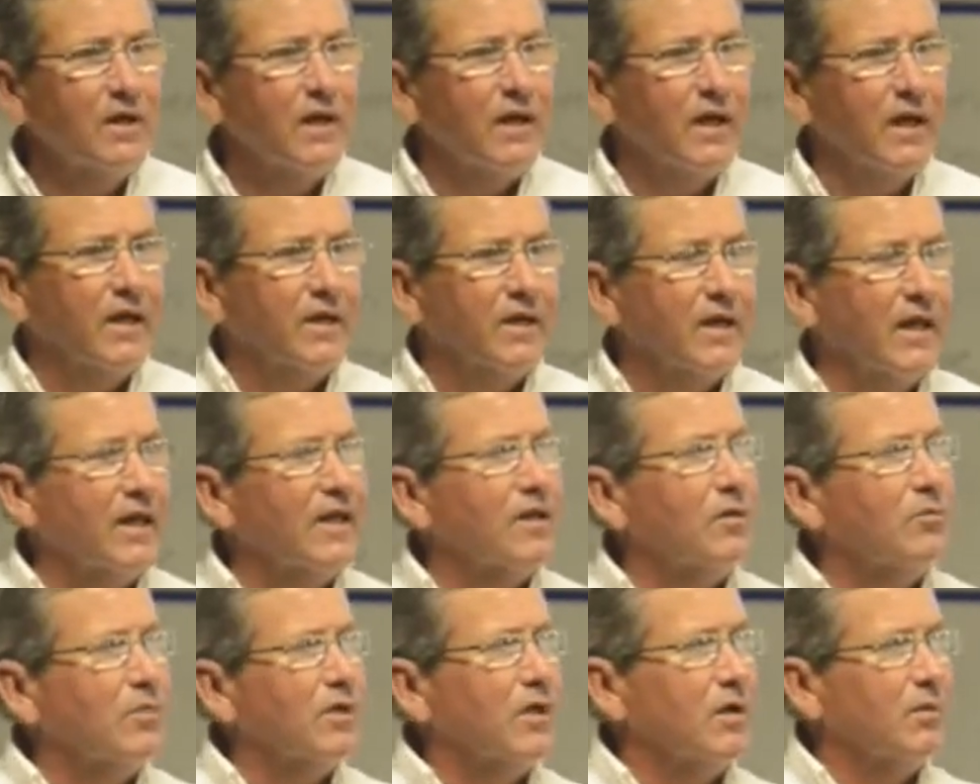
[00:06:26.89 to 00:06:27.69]
And they
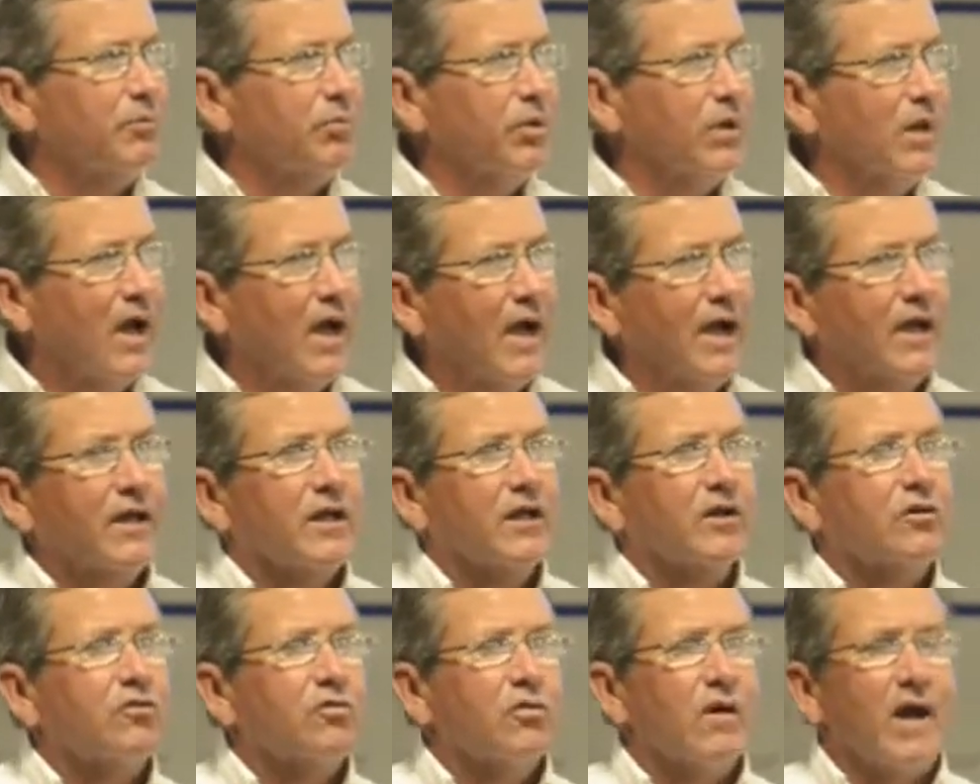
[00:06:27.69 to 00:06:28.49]
can be applied
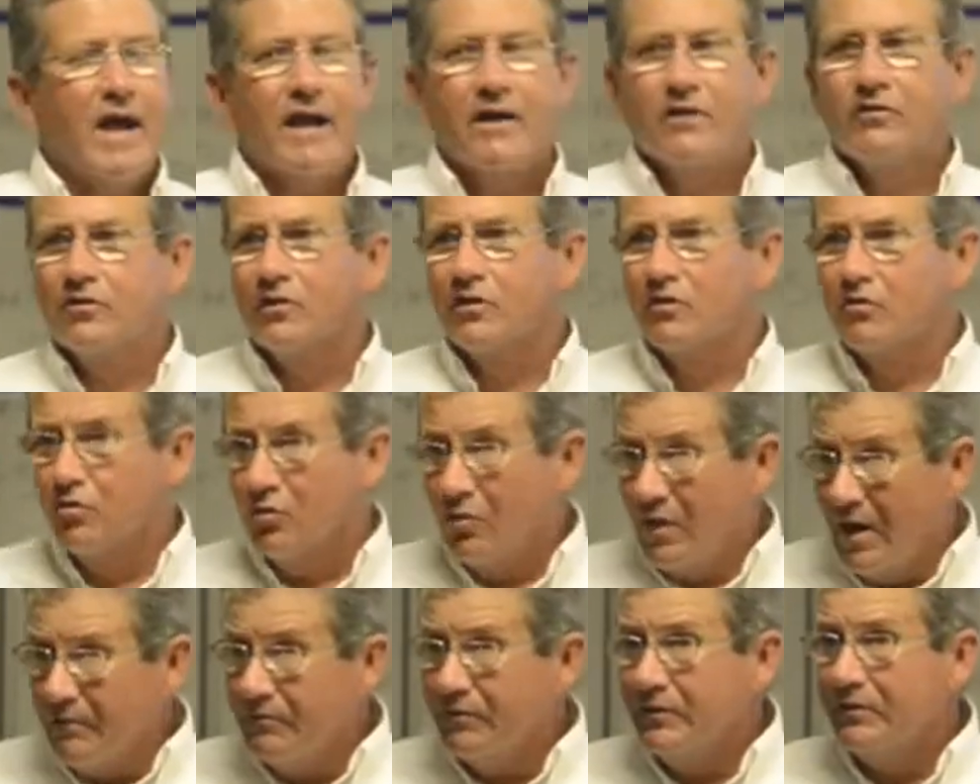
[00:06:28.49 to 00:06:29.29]
in cracks and
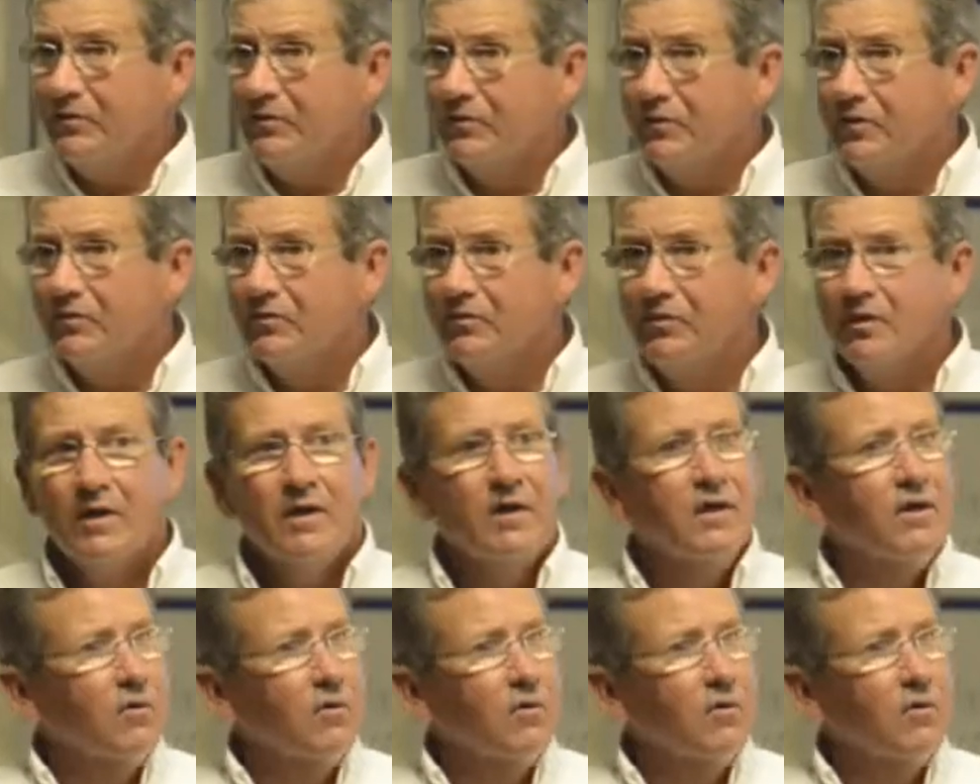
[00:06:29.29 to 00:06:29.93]
crevices